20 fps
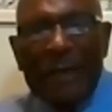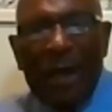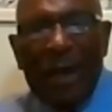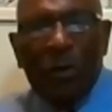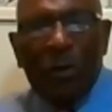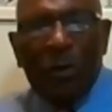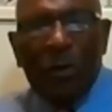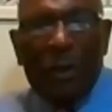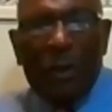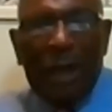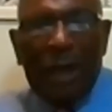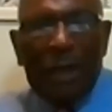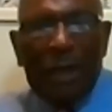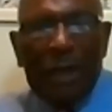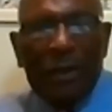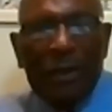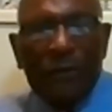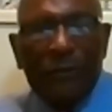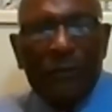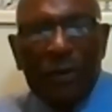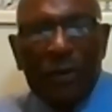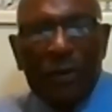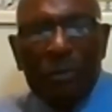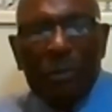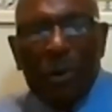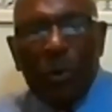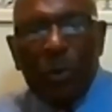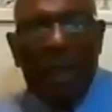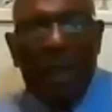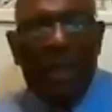sound kind of
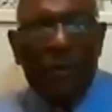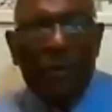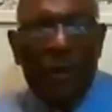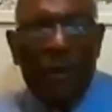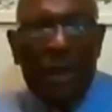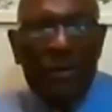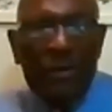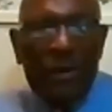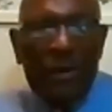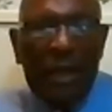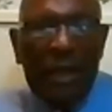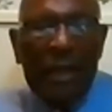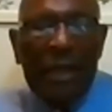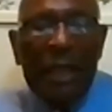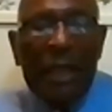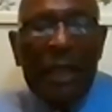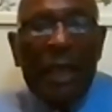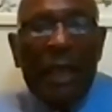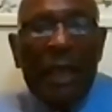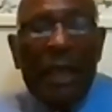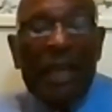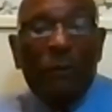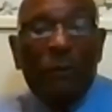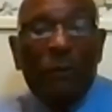confused, but what he really said,